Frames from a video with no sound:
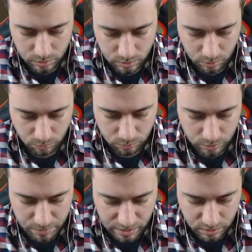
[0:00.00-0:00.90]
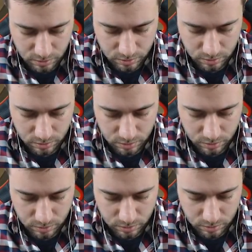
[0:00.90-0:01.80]
No, come on.
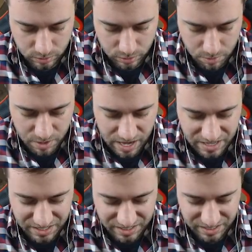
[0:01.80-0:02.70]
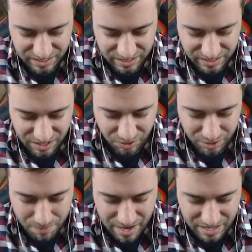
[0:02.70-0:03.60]
Come on. No,
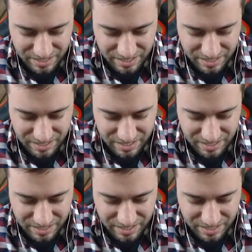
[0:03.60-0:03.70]
come on.